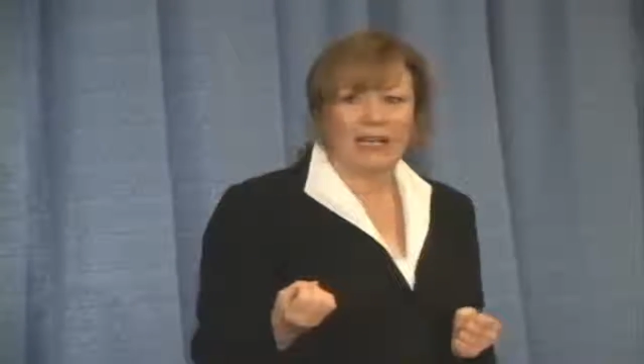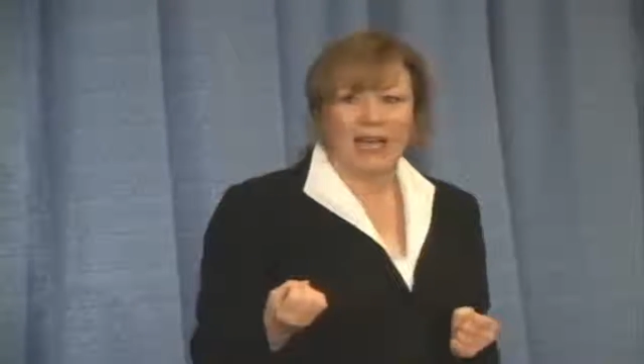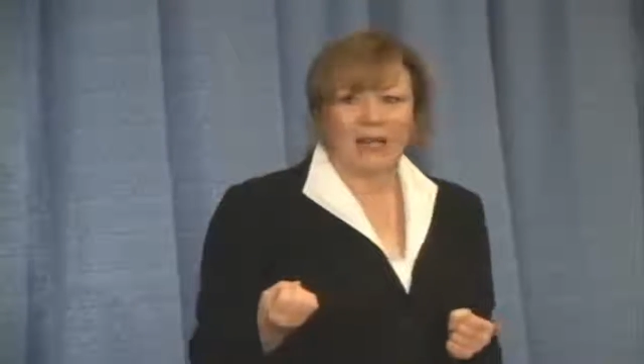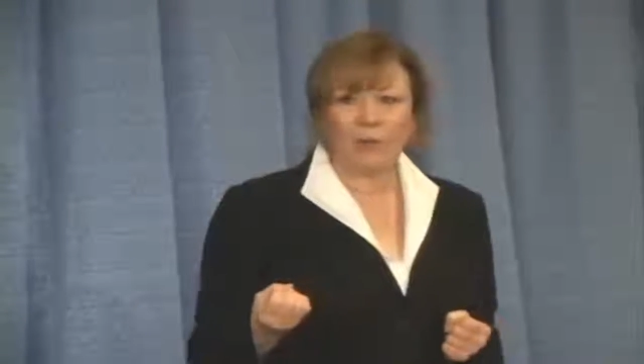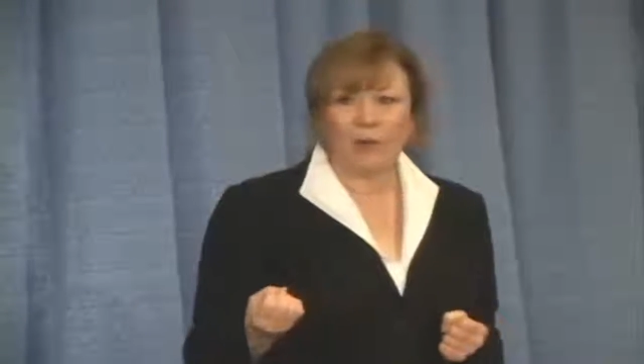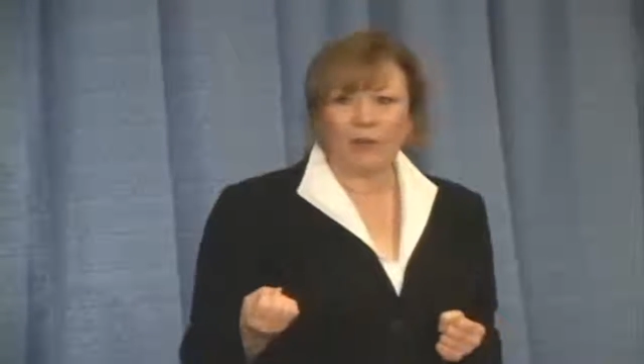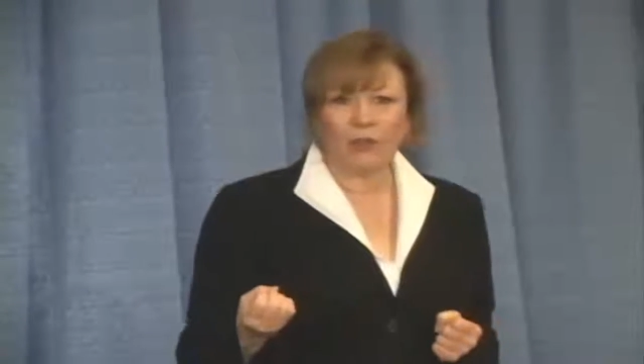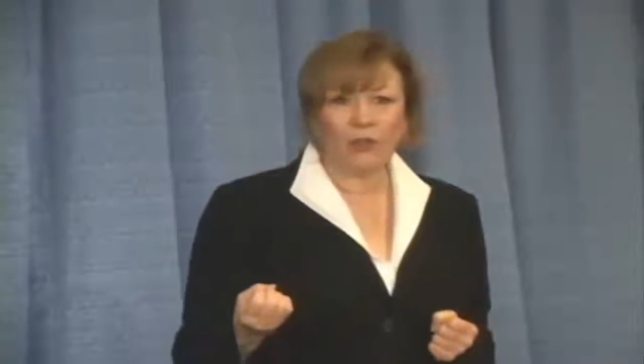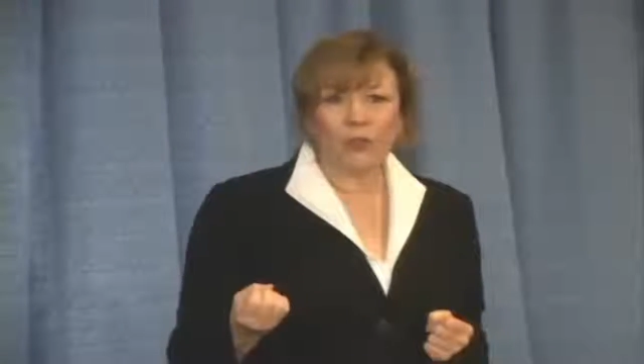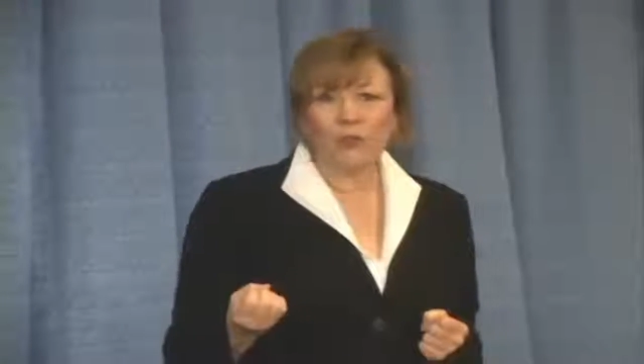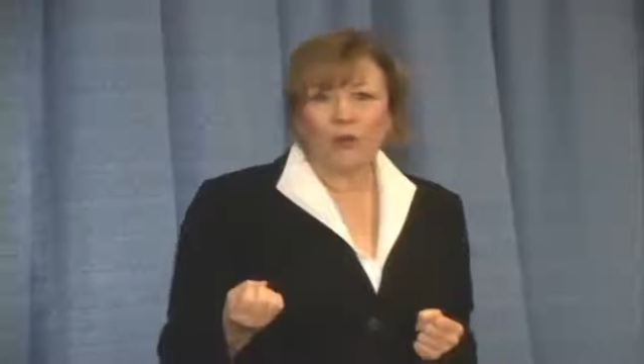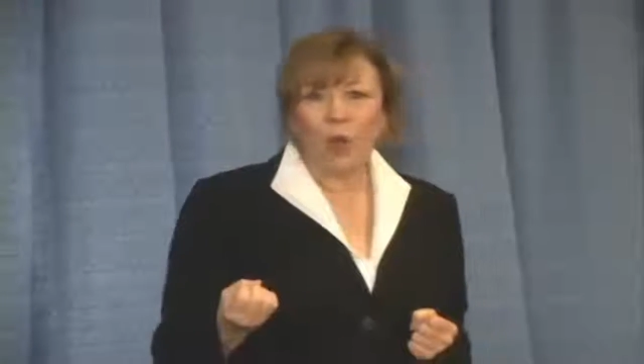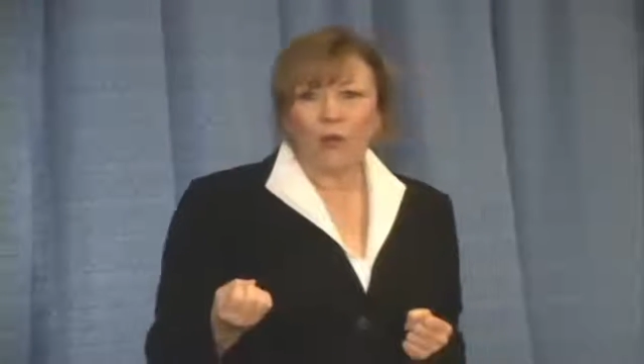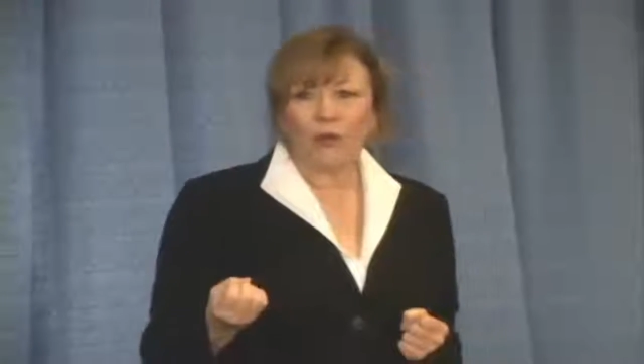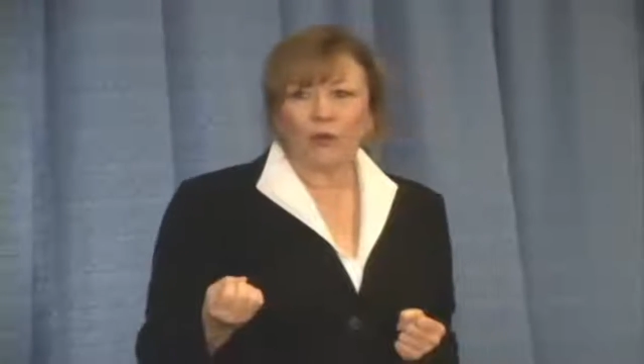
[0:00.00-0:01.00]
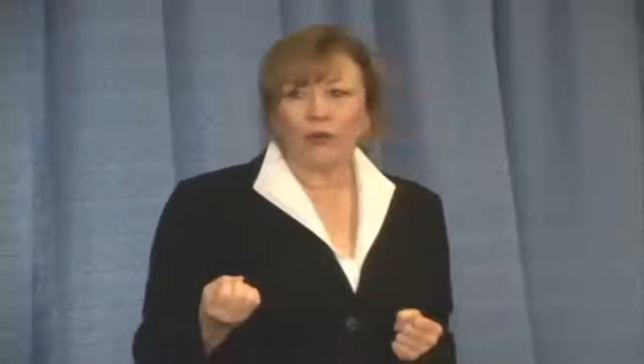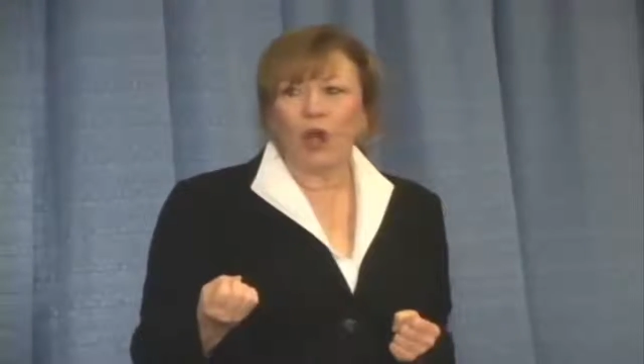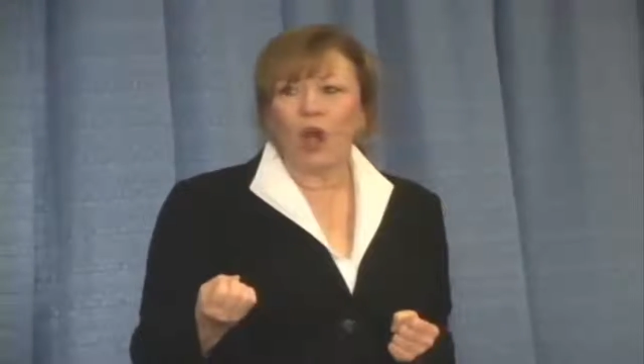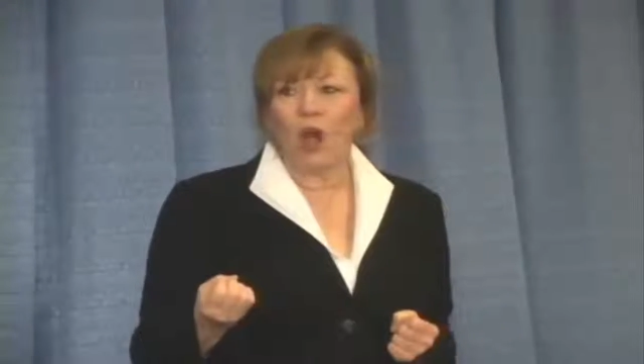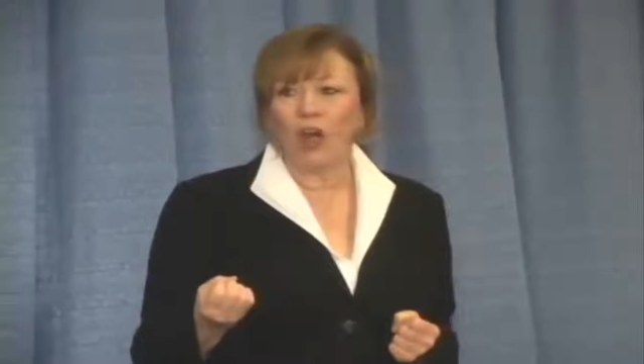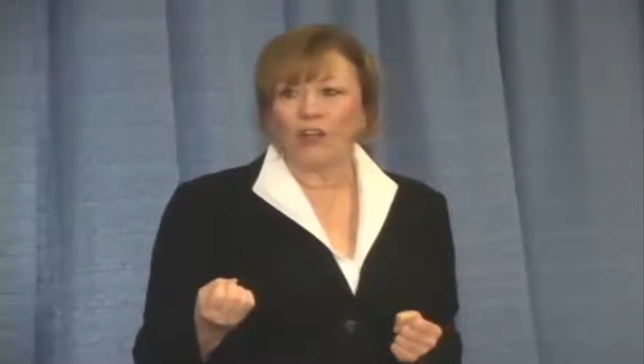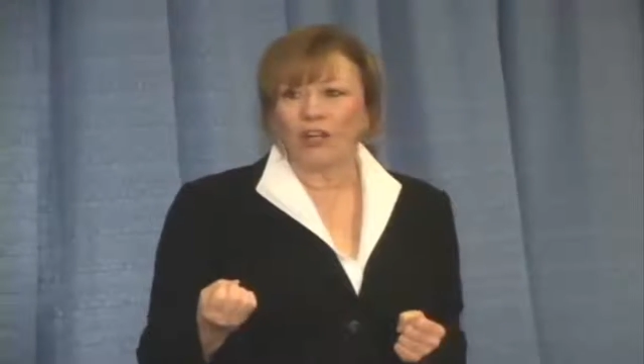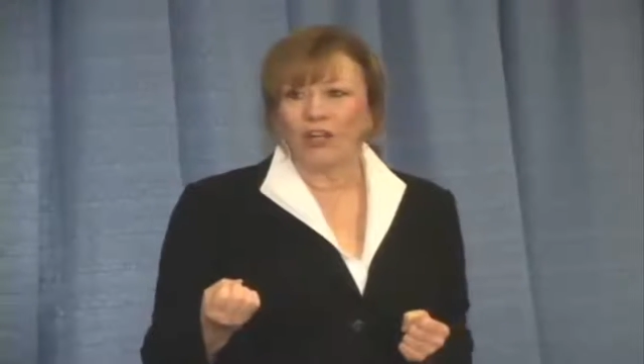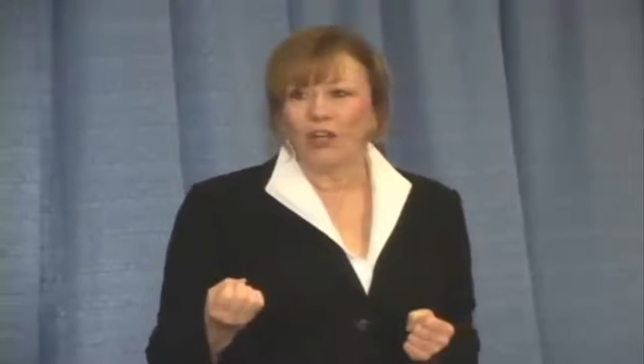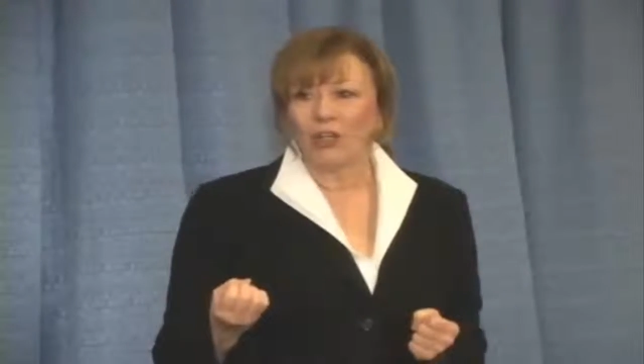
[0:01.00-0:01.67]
And whether you know it or not,